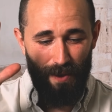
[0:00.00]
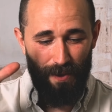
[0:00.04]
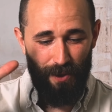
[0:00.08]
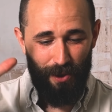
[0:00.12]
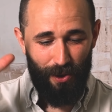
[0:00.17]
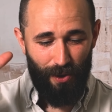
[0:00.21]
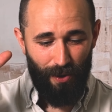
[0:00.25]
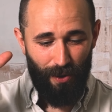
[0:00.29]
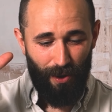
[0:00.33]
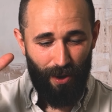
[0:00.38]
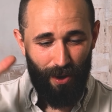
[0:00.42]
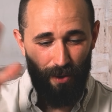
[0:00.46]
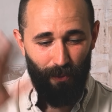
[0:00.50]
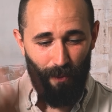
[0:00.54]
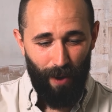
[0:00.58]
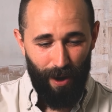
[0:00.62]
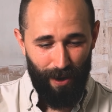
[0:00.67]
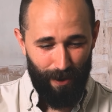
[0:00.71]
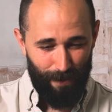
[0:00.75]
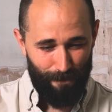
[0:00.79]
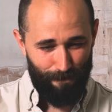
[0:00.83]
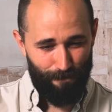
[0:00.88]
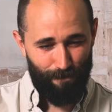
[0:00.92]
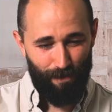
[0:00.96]
going to want
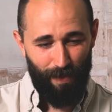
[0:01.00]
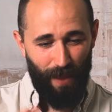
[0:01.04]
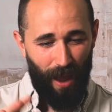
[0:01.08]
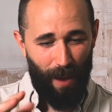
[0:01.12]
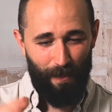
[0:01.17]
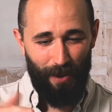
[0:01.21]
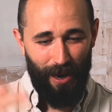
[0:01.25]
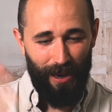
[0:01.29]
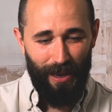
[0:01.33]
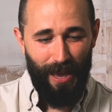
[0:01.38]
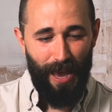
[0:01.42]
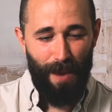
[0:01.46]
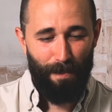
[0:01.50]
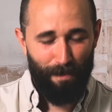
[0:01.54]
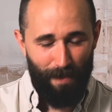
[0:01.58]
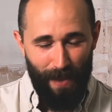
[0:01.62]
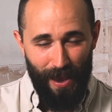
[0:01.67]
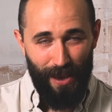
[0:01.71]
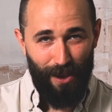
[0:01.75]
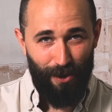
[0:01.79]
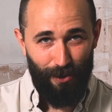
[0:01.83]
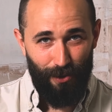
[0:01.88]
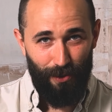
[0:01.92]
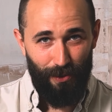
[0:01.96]
to, I mean, I can't
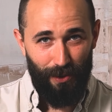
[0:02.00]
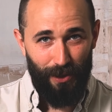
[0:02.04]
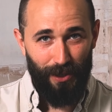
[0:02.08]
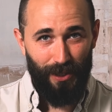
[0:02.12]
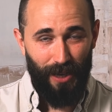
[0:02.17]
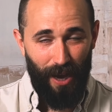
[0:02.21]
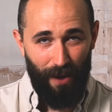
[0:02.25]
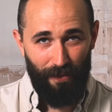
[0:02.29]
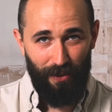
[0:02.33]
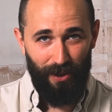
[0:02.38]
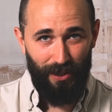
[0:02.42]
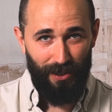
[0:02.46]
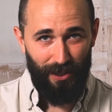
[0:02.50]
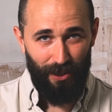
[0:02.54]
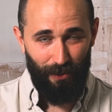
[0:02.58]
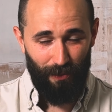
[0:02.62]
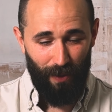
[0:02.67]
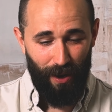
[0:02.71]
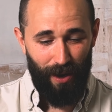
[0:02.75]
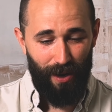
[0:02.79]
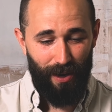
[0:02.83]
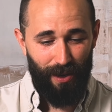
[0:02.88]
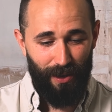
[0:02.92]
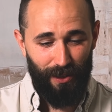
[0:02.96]
make you do this, obviously,
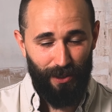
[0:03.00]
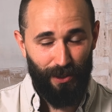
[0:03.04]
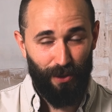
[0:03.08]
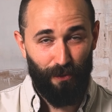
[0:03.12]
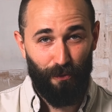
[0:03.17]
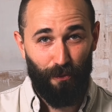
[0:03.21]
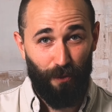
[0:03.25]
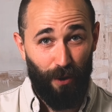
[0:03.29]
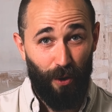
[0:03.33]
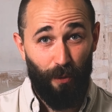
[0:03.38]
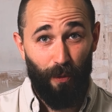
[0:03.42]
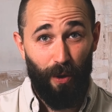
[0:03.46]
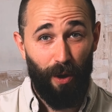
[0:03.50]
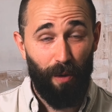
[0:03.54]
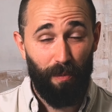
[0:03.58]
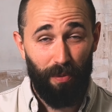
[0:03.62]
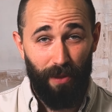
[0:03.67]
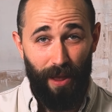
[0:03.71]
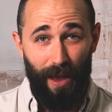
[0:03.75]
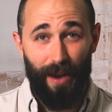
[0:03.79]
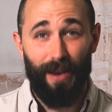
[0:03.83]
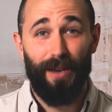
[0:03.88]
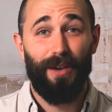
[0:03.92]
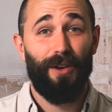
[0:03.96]
right? This is a free will
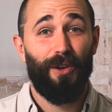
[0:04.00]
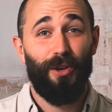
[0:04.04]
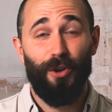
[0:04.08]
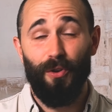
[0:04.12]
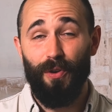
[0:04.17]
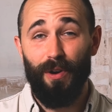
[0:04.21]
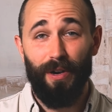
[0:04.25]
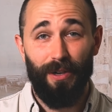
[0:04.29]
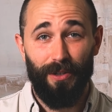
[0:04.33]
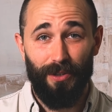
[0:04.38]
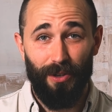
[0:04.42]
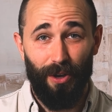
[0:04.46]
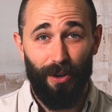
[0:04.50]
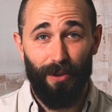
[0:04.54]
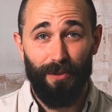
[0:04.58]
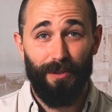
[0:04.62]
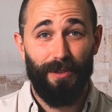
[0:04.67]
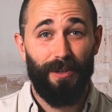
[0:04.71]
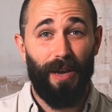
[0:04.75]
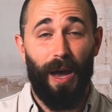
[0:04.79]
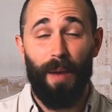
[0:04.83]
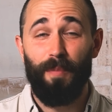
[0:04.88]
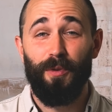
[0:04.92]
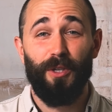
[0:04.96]
planet. You're an adult.
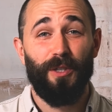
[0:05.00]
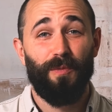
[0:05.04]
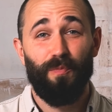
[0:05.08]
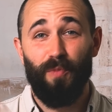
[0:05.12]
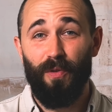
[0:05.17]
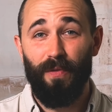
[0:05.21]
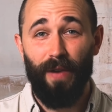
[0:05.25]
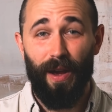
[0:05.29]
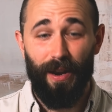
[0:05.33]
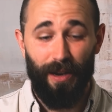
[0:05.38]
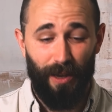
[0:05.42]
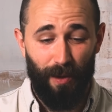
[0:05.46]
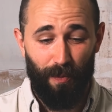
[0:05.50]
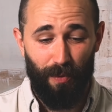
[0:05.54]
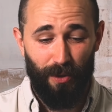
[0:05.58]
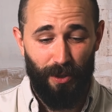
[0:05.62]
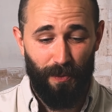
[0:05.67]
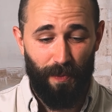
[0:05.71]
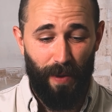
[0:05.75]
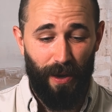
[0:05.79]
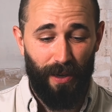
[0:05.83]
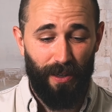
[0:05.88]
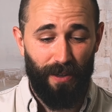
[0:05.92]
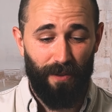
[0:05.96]
I'm just providing a
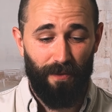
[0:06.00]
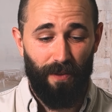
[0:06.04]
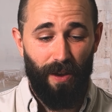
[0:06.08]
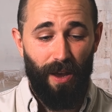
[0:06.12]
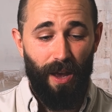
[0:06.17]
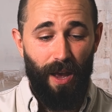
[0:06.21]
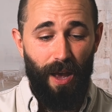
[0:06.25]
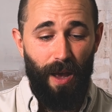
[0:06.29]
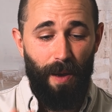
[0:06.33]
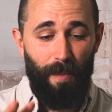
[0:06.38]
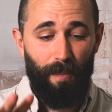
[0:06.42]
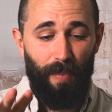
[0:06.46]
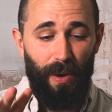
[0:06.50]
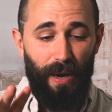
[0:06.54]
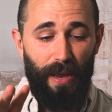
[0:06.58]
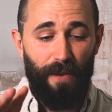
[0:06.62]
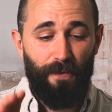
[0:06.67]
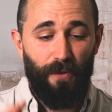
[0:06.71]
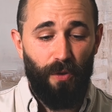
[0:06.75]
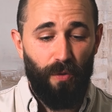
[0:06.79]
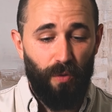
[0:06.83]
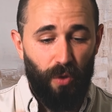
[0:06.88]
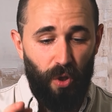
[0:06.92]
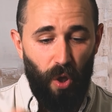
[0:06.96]
perspective. But if
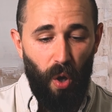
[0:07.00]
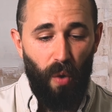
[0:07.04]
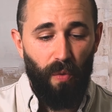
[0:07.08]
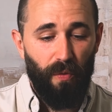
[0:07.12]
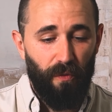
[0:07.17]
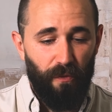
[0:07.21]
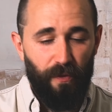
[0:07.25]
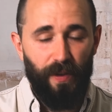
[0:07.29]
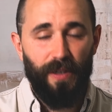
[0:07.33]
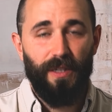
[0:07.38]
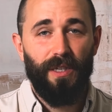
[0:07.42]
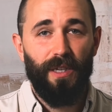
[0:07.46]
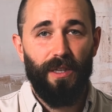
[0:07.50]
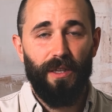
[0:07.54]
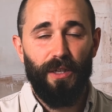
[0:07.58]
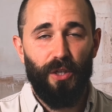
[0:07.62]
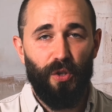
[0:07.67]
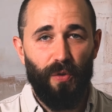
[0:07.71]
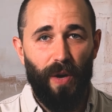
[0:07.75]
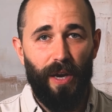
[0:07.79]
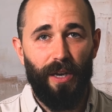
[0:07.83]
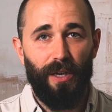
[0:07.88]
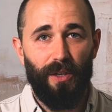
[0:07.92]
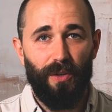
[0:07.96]
you don't physically
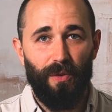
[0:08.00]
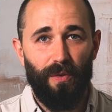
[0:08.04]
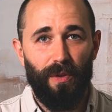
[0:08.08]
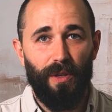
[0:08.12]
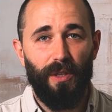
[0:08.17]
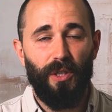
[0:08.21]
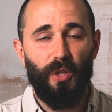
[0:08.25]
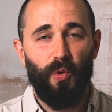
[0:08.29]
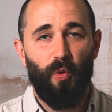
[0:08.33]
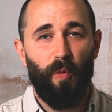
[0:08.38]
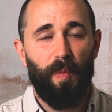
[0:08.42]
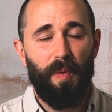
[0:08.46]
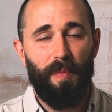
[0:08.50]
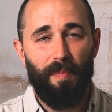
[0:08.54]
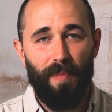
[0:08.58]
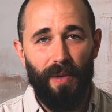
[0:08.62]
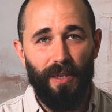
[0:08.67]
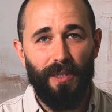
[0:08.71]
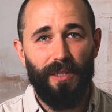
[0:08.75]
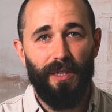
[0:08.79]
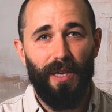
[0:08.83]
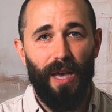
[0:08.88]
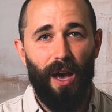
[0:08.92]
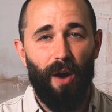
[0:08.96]
try to do this, you will be
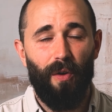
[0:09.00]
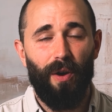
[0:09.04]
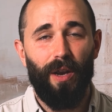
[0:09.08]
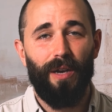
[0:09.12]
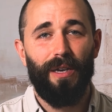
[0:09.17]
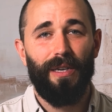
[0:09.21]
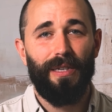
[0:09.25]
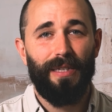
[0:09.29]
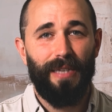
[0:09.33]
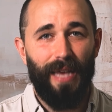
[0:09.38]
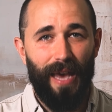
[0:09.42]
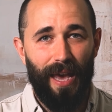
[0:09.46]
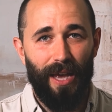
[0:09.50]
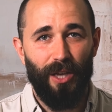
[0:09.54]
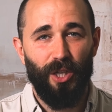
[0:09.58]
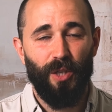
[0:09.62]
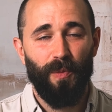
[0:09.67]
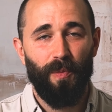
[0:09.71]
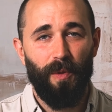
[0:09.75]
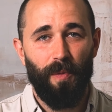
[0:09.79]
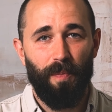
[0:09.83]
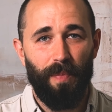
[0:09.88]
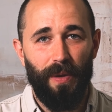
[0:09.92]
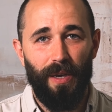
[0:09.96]
missing out on a
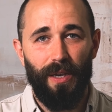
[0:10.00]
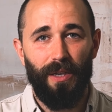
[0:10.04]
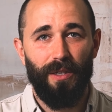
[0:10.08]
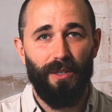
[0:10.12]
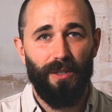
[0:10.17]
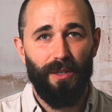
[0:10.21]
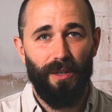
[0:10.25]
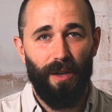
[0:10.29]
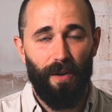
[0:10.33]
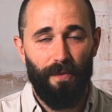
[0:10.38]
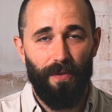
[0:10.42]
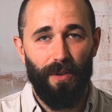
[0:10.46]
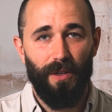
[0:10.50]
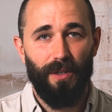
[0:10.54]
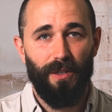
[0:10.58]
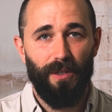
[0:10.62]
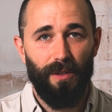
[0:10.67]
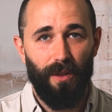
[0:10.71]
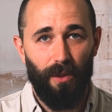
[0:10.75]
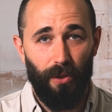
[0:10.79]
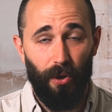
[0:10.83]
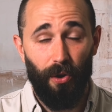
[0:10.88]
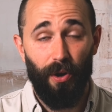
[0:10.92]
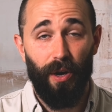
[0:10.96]
tangible piece of this
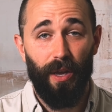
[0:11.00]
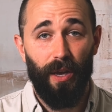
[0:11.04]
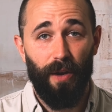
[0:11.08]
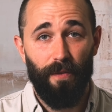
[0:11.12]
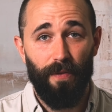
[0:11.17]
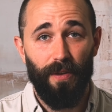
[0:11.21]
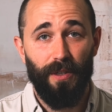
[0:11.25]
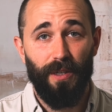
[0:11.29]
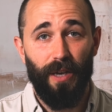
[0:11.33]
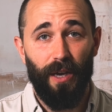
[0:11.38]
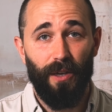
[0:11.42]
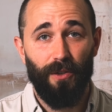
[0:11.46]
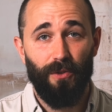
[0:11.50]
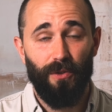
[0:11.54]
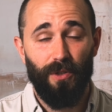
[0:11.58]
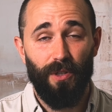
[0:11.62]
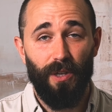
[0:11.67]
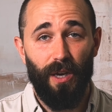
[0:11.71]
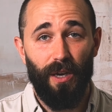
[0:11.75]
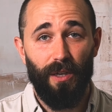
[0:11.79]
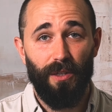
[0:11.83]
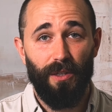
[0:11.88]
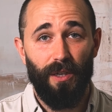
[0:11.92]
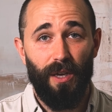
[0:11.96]
learning, of this
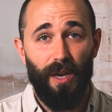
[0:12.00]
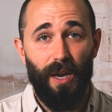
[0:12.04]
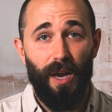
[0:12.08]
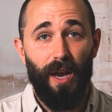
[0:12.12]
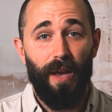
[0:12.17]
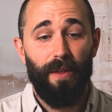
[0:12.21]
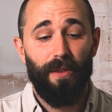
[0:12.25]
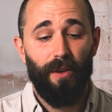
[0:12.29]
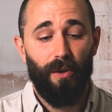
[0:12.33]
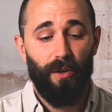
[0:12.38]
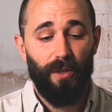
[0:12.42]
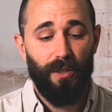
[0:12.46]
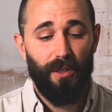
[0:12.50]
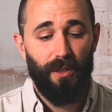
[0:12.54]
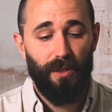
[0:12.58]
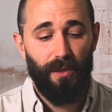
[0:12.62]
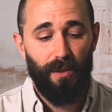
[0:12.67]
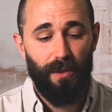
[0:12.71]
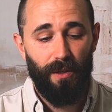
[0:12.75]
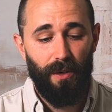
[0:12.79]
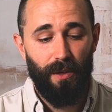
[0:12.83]
exercise. There is